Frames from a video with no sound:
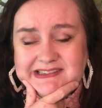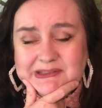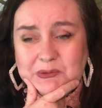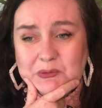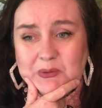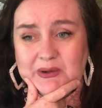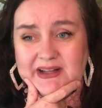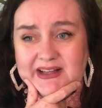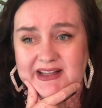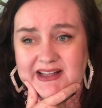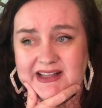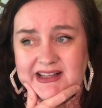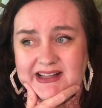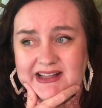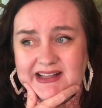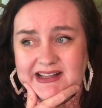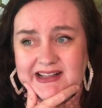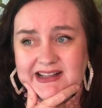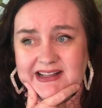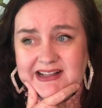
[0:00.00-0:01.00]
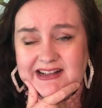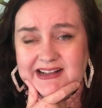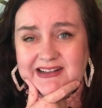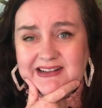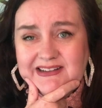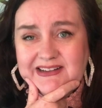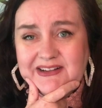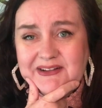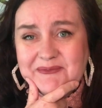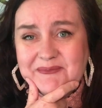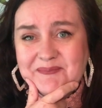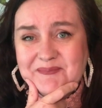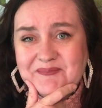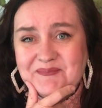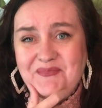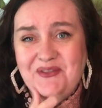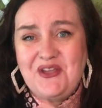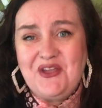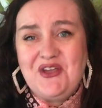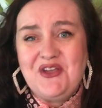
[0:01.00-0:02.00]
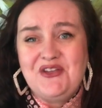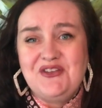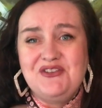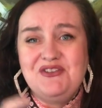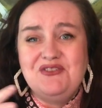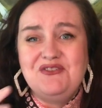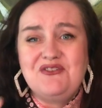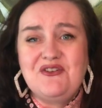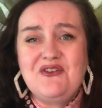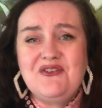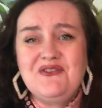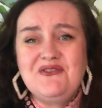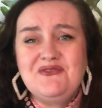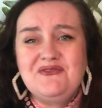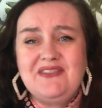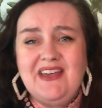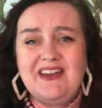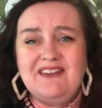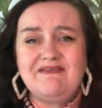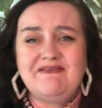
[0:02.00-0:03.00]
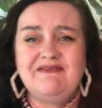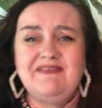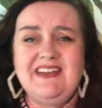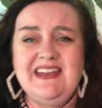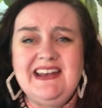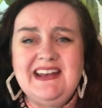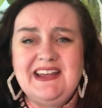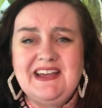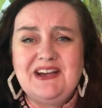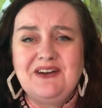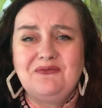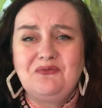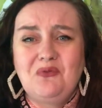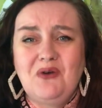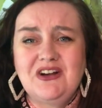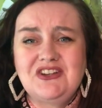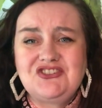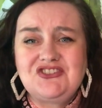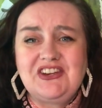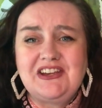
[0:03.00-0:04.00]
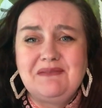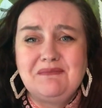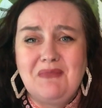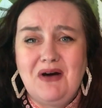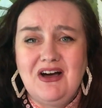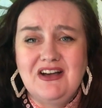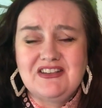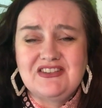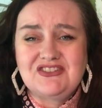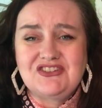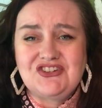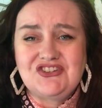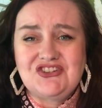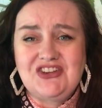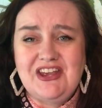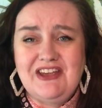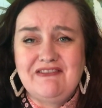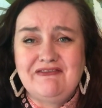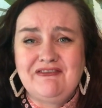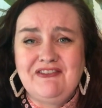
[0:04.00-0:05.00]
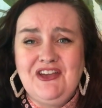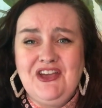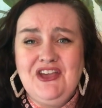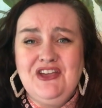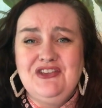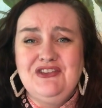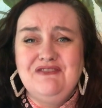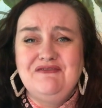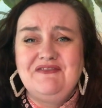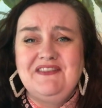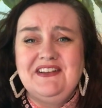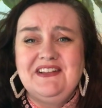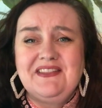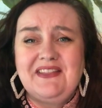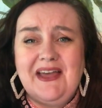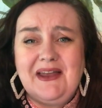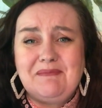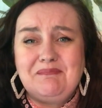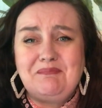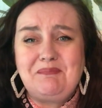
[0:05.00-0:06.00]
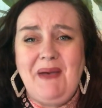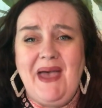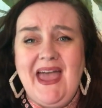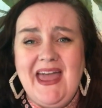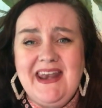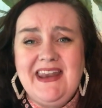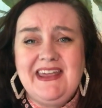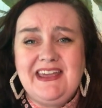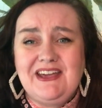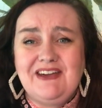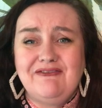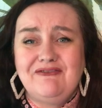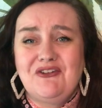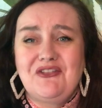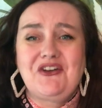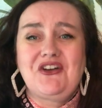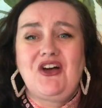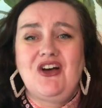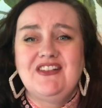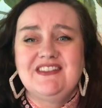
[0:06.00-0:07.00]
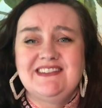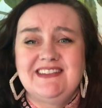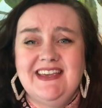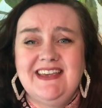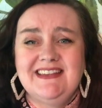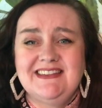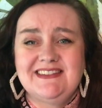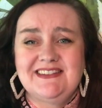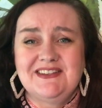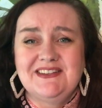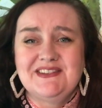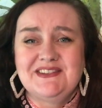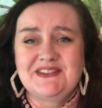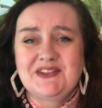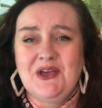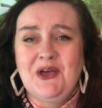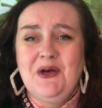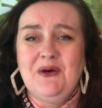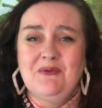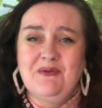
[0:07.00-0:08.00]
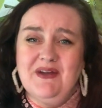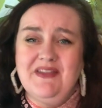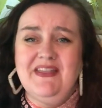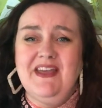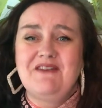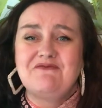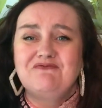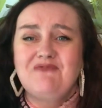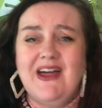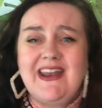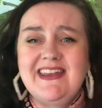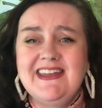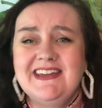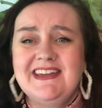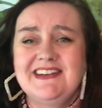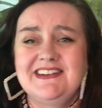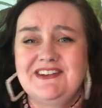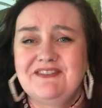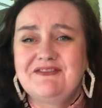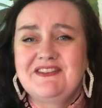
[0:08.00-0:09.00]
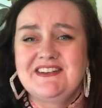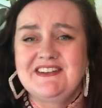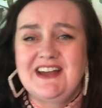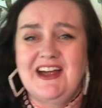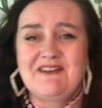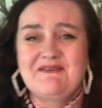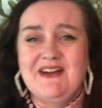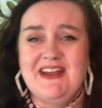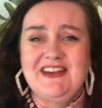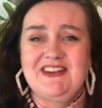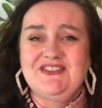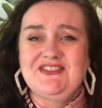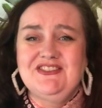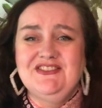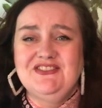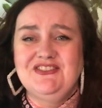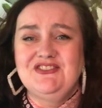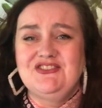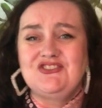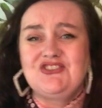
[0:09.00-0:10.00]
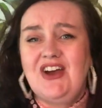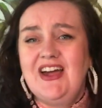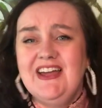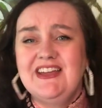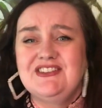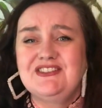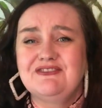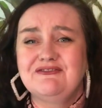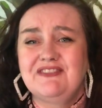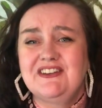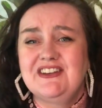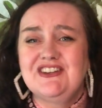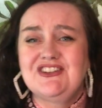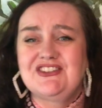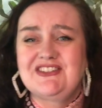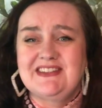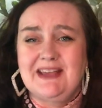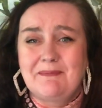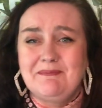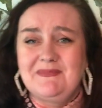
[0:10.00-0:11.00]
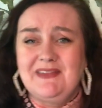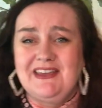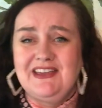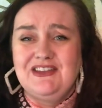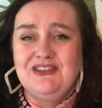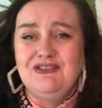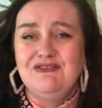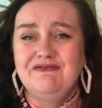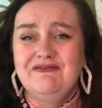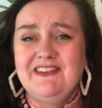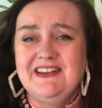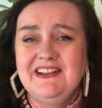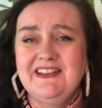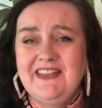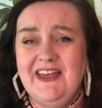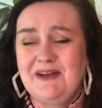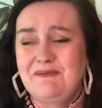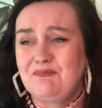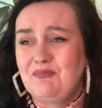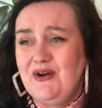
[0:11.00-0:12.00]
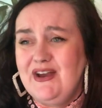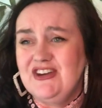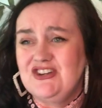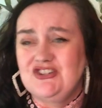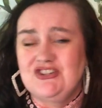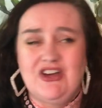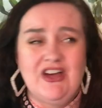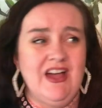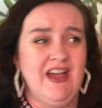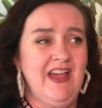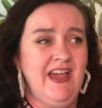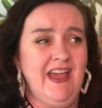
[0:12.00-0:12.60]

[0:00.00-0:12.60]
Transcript: Well, you know that feeling of watching MasterChef? You feel that panic for the contestants when they're running in different directions and trying to finish something, and you feel that pressure